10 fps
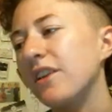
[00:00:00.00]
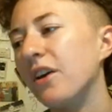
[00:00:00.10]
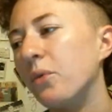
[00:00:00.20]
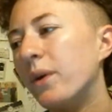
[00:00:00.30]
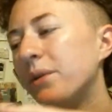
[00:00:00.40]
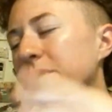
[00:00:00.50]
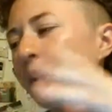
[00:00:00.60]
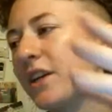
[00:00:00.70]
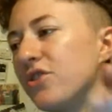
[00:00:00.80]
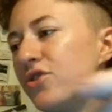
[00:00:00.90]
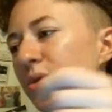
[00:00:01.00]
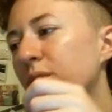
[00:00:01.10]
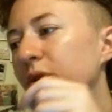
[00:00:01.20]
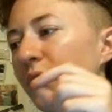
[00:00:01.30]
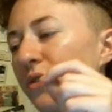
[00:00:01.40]
went with like
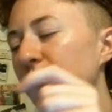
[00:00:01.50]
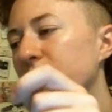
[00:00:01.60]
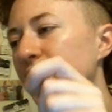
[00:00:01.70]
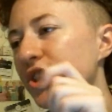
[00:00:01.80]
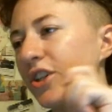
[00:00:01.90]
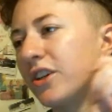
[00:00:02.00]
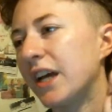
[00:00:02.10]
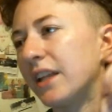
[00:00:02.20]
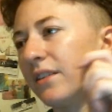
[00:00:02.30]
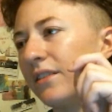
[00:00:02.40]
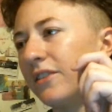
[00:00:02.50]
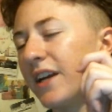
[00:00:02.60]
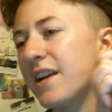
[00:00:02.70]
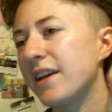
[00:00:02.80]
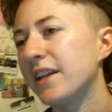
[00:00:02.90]
Doodle, the creature, and the
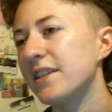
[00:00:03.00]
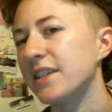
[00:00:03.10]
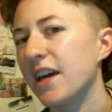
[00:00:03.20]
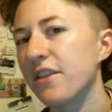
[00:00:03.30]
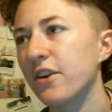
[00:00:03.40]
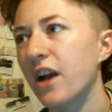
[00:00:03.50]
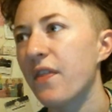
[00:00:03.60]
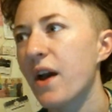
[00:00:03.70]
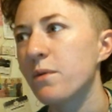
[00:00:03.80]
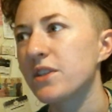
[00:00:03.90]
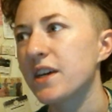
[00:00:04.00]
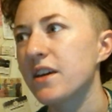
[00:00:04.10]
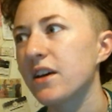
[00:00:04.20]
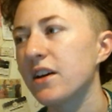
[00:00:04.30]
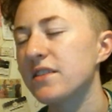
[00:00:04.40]
lady getting together, and that was like
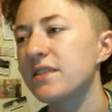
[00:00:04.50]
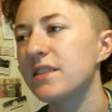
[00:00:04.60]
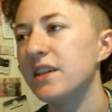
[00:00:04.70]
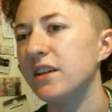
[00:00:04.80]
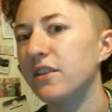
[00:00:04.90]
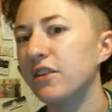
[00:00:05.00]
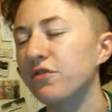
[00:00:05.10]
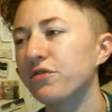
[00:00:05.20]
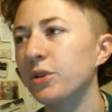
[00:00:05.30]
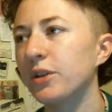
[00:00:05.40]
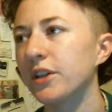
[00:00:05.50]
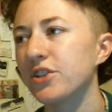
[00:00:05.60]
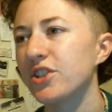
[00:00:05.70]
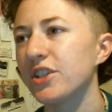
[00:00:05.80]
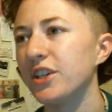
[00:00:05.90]
a seed that flourished
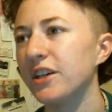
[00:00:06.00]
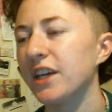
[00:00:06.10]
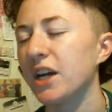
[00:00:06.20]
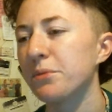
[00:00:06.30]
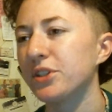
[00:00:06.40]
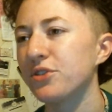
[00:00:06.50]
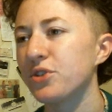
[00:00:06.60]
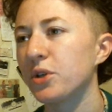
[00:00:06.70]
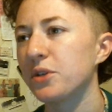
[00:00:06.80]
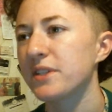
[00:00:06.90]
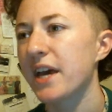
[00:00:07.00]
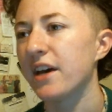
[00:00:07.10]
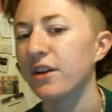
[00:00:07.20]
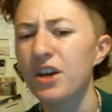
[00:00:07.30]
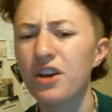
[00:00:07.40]
in young Guillermo del Toro's head
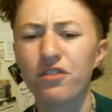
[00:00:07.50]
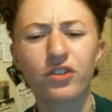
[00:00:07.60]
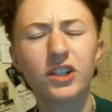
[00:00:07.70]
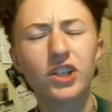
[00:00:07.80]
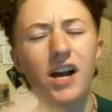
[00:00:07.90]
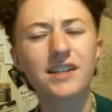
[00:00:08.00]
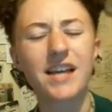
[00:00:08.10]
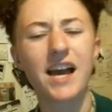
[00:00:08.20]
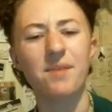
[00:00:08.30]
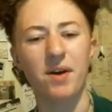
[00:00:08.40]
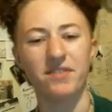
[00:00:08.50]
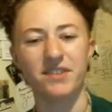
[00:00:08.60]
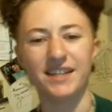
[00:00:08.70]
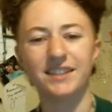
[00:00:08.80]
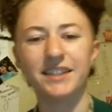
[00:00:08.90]
for a long time,
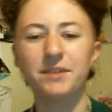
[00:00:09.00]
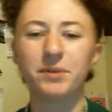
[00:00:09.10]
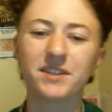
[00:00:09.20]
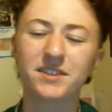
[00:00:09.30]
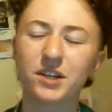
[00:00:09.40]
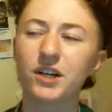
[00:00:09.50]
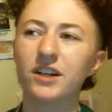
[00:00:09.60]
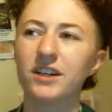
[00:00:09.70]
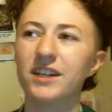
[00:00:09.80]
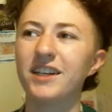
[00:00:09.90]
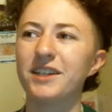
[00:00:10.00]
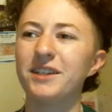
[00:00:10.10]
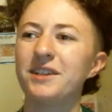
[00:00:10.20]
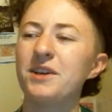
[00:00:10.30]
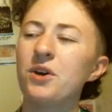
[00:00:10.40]
evidently, because there
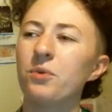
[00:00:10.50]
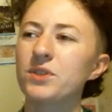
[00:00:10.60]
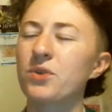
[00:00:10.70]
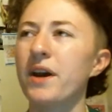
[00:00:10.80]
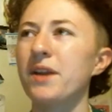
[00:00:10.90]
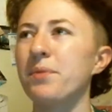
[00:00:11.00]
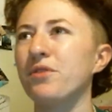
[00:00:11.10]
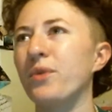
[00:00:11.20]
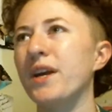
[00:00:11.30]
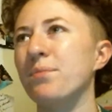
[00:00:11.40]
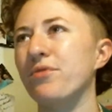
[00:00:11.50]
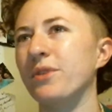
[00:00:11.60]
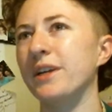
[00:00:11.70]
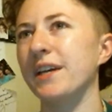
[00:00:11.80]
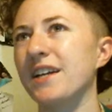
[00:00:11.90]
was quite a bit of wait before
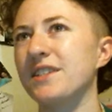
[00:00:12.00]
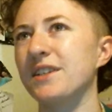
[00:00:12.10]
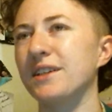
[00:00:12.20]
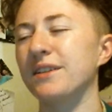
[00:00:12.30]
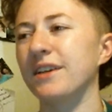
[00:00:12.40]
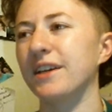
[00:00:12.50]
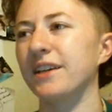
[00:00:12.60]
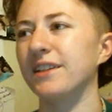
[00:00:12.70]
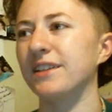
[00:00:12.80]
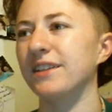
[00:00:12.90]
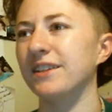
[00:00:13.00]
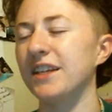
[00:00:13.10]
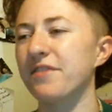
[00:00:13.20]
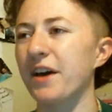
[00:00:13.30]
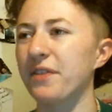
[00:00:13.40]
he to
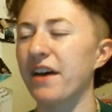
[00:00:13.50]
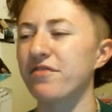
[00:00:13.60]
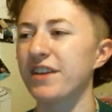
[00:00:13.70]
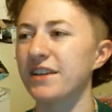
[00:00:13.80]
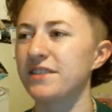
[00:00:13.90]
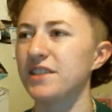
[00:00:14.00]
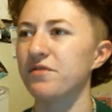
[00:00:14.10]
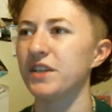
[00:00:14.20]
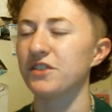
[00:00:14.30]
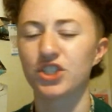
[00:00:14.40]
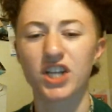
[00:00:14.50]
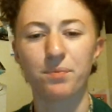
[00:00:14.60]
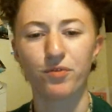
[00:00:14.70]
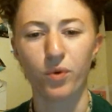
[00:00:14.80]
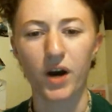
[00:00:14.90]
live out that fantasy via The Shape
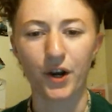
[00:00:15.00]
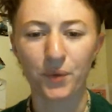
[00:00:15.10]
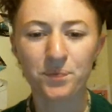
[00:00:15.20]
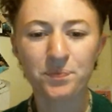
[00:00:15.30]
of Water.